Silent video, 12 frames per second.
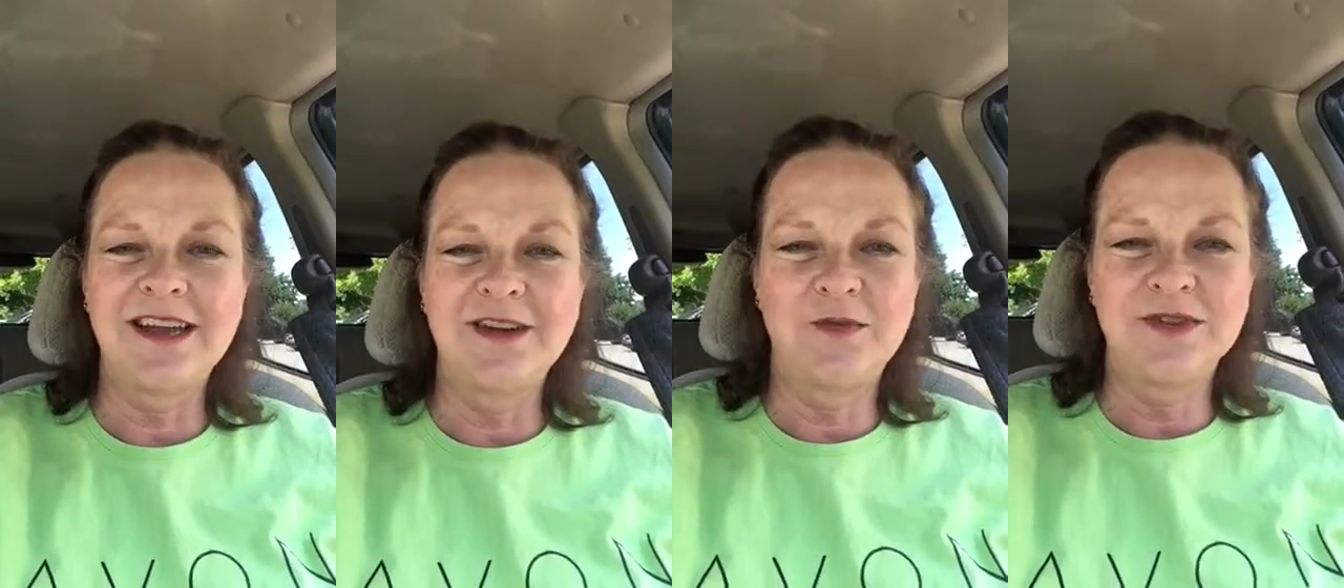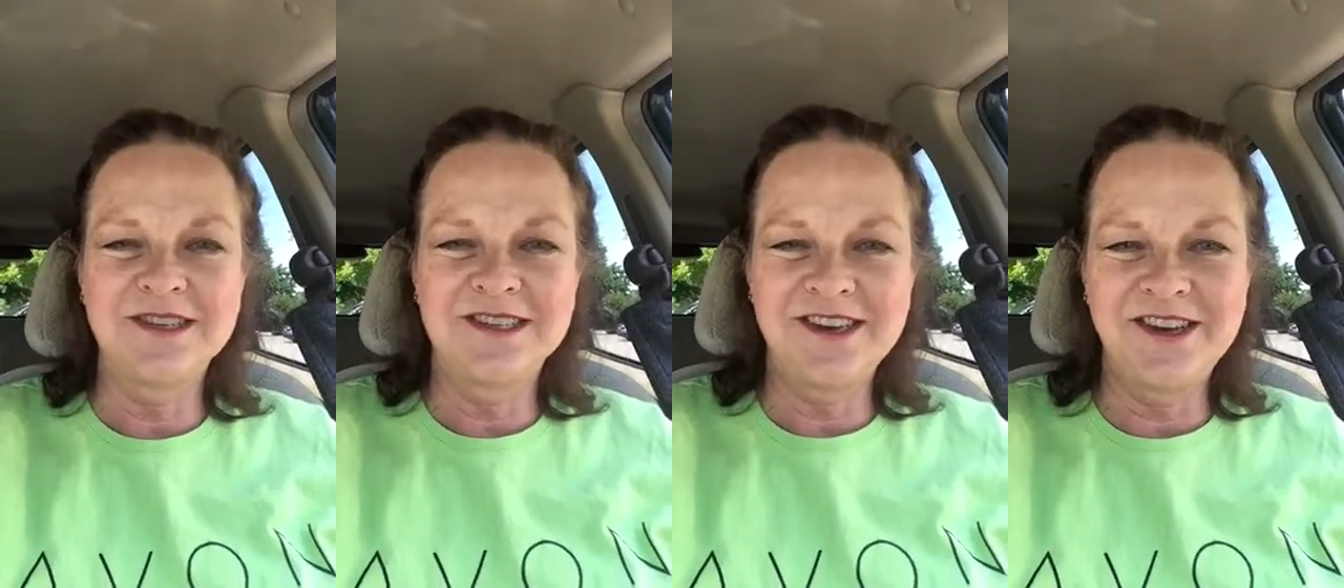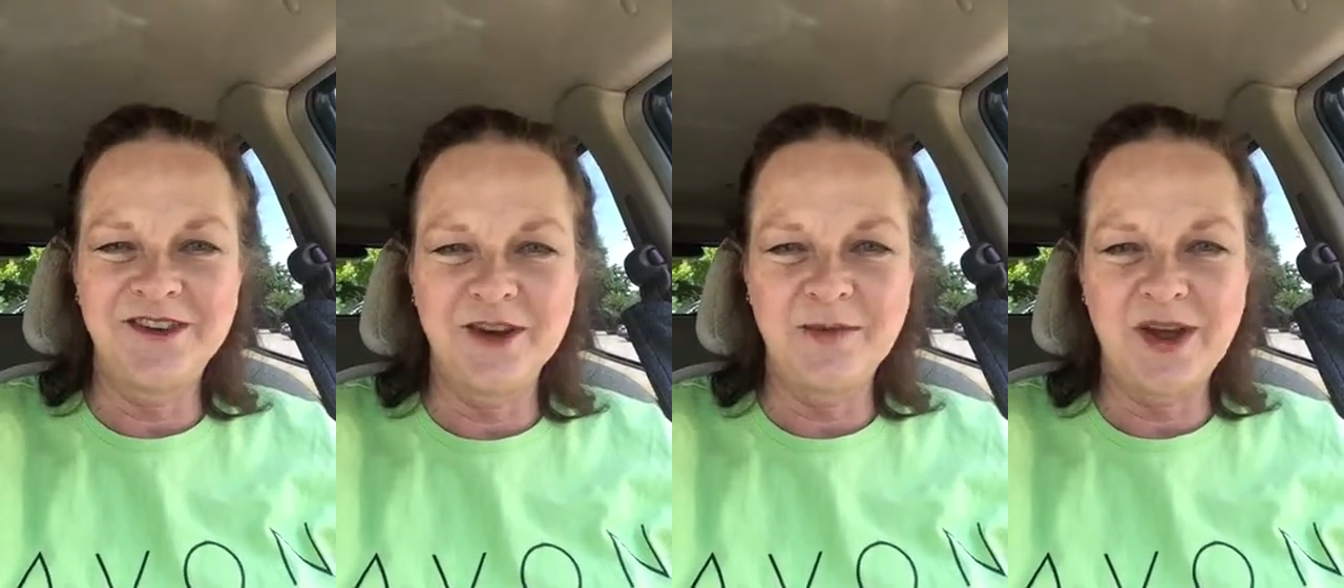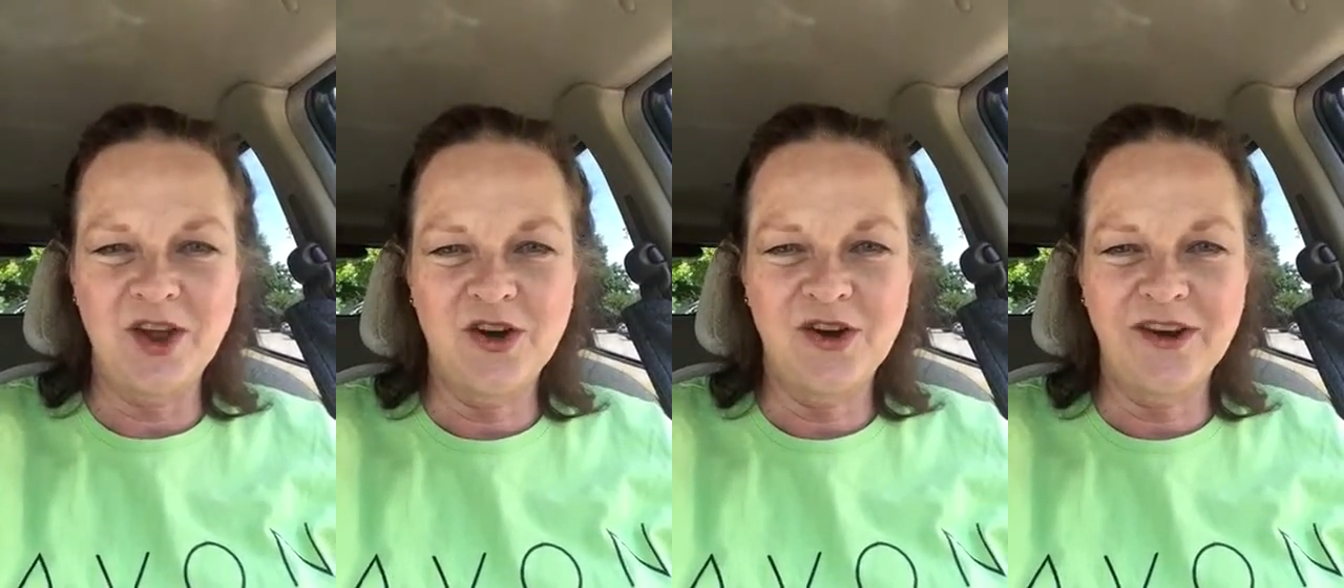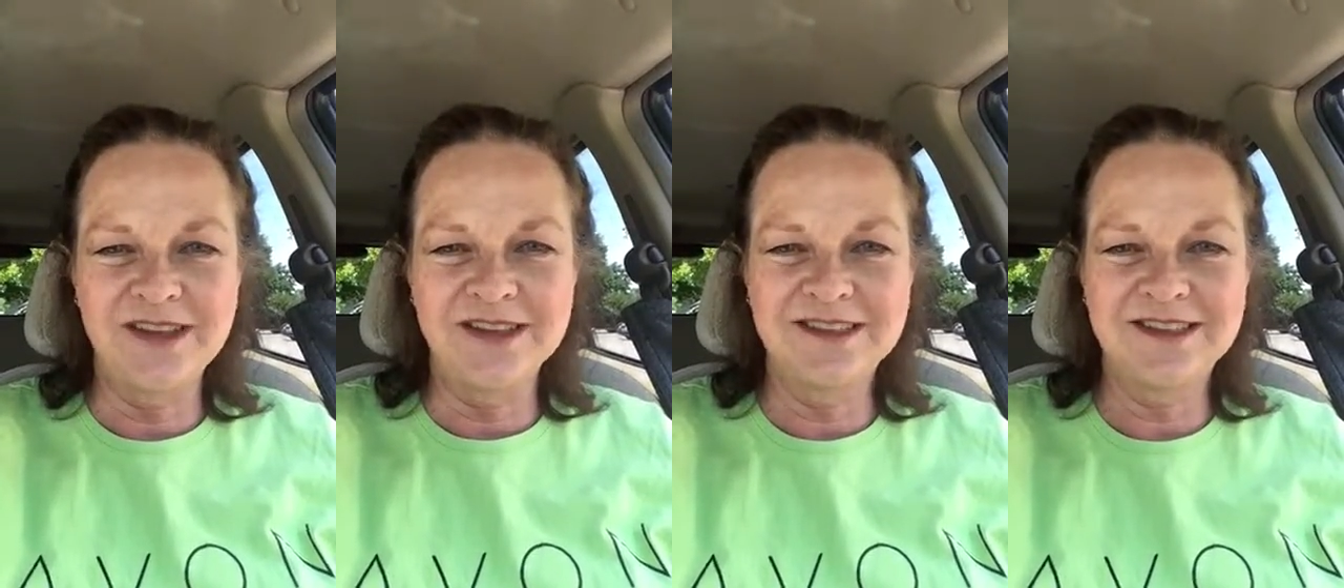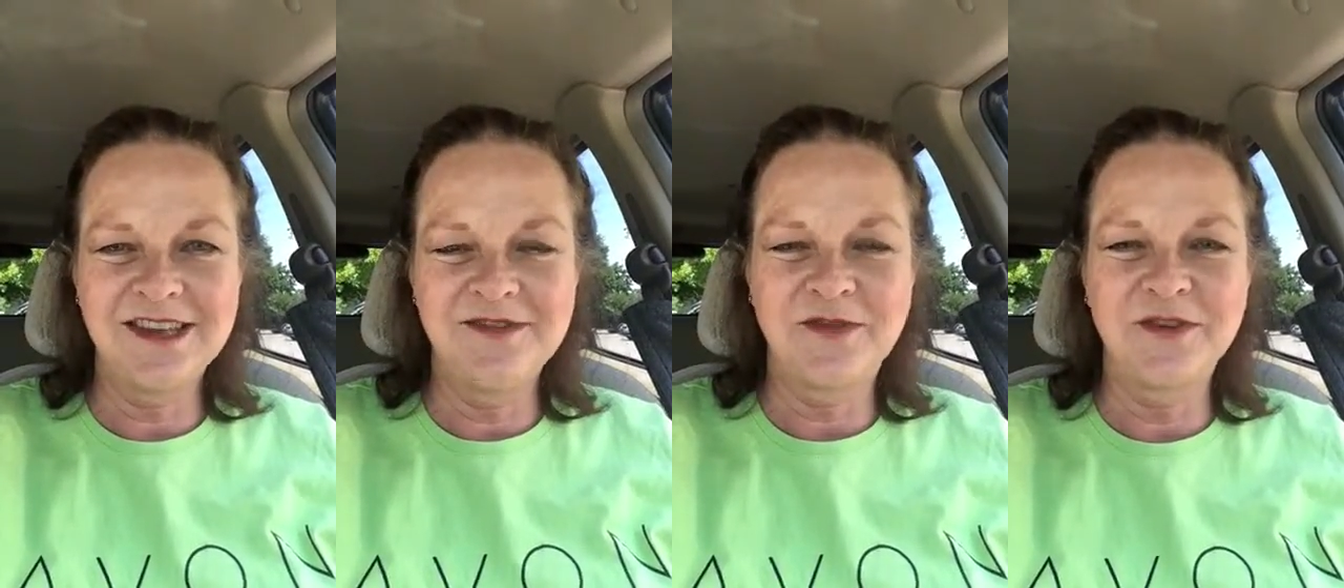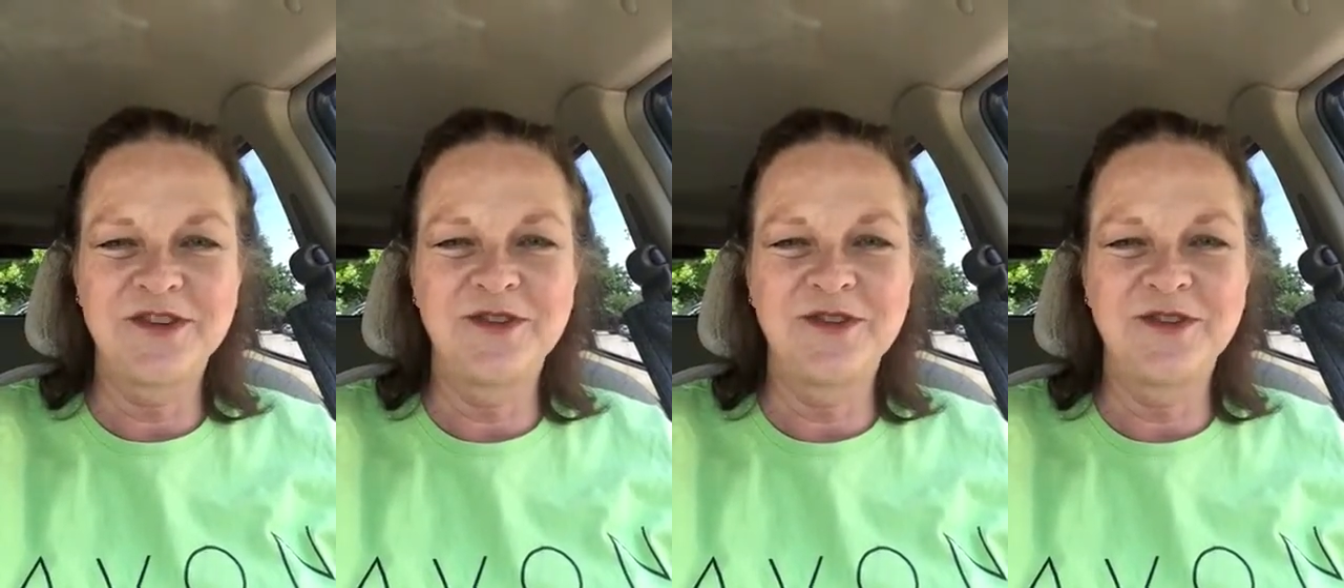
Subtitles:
I don't want to sit here in my car in the sun for